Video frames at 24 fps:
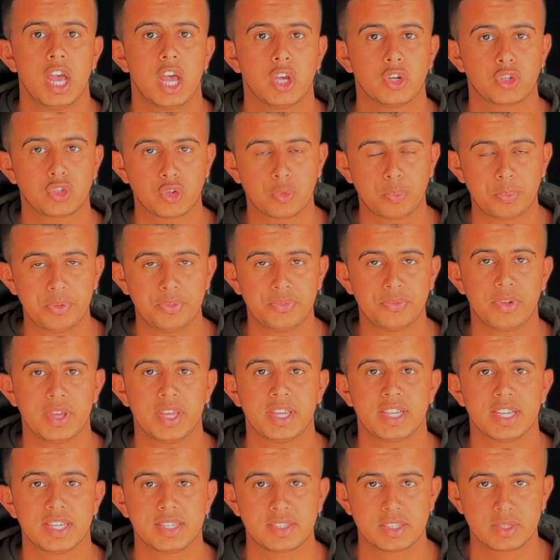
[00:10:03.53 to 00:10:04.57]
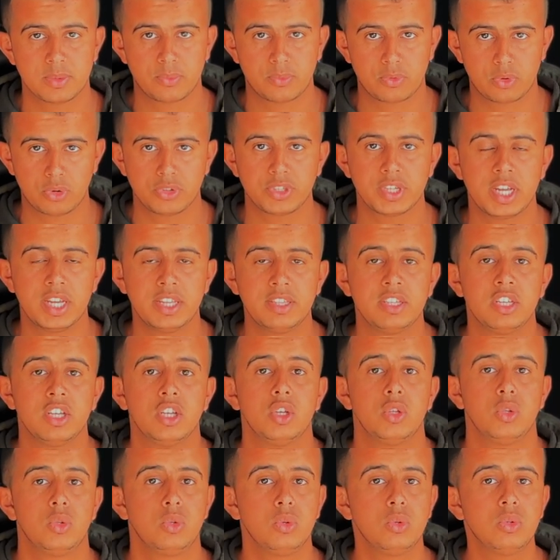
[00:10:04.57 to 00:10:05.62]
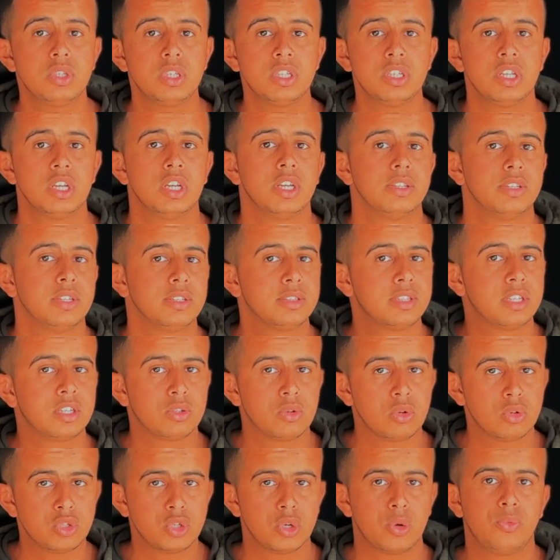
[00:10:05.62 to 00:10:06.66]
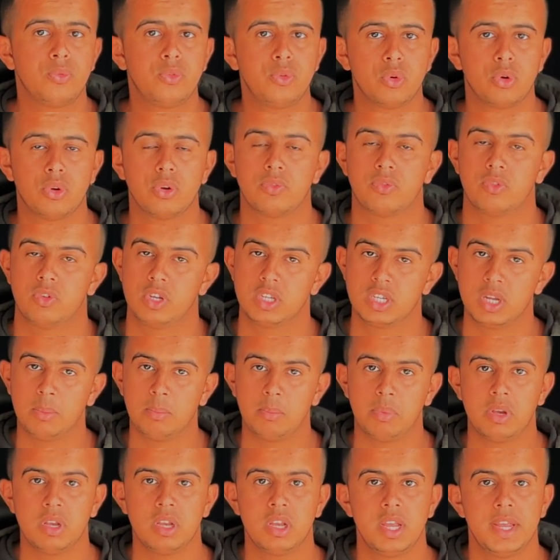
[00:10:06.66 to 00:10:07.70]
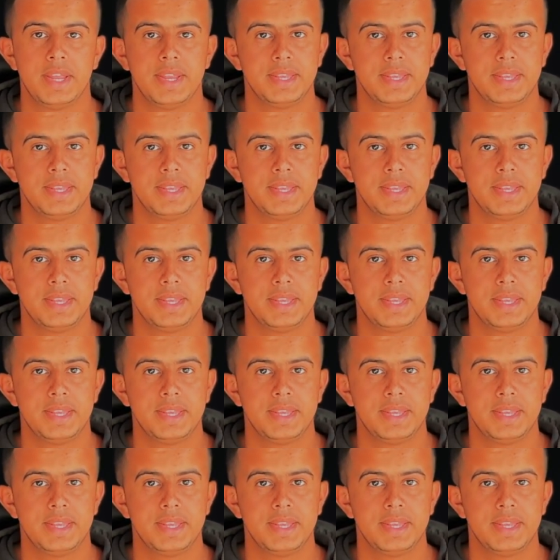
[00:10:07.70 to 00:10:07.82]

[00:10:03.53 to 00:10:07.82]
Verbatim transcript: a Shopify custom front end using the technology of your own, for example,